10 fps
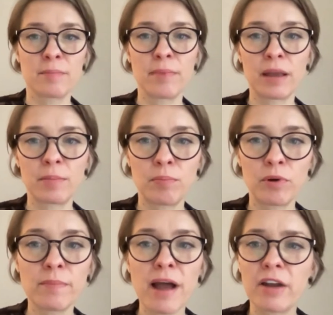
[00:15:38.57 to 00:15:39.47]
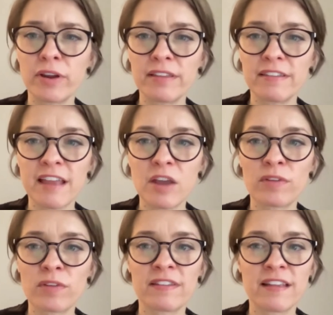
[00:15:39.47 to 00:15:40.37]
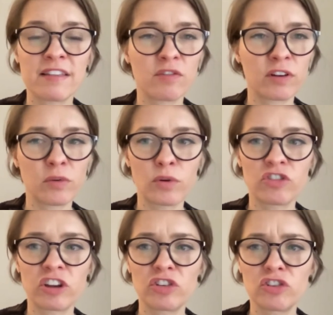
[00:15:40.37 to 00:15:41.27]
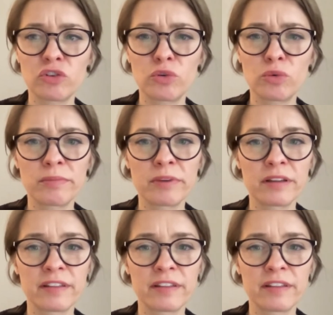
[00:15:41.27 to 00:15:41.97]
My pre-migraine state was a sense of encroaching doom,